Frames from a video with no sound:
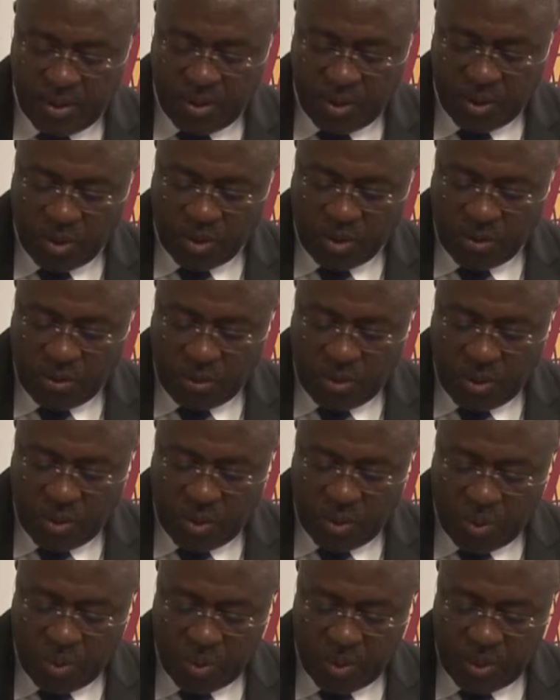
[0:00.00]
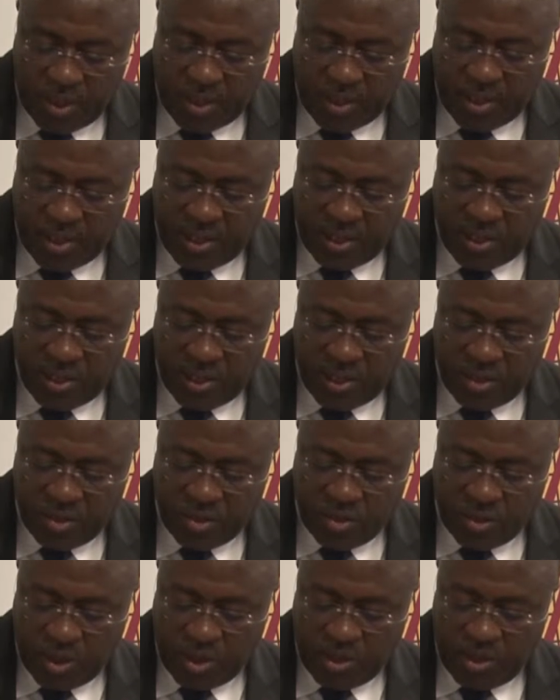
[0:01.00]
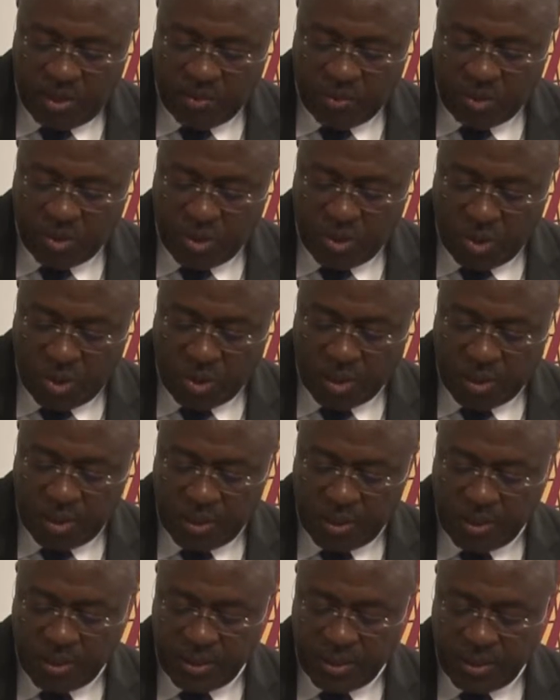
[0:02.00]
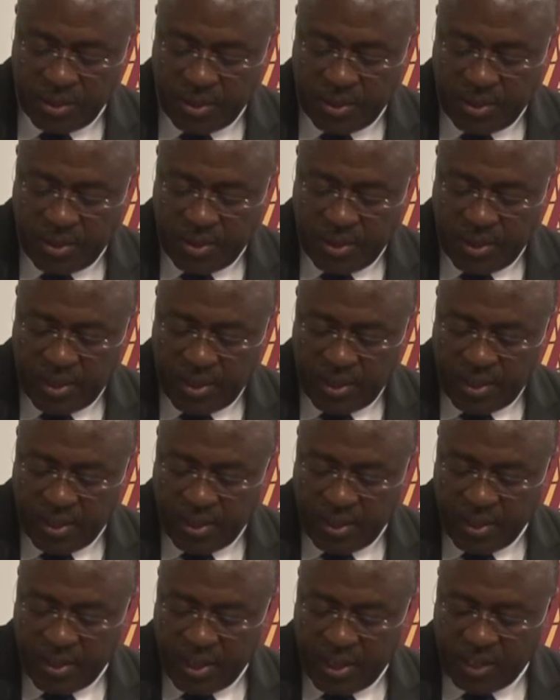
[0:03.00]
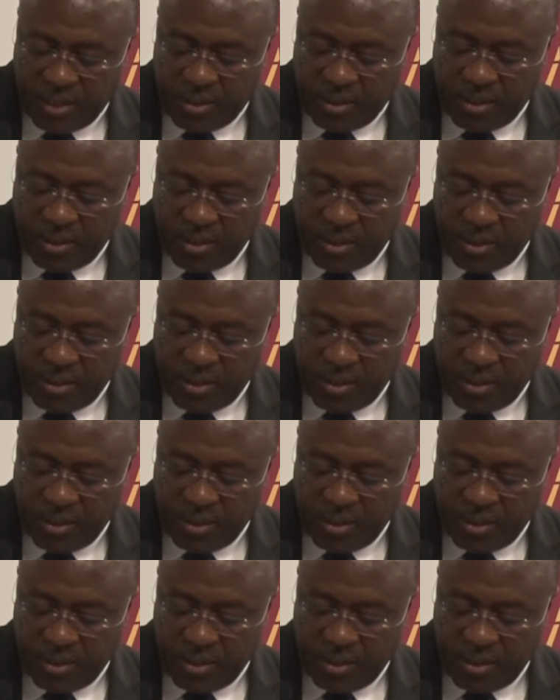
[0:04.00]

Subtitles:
Although it is instructive to note that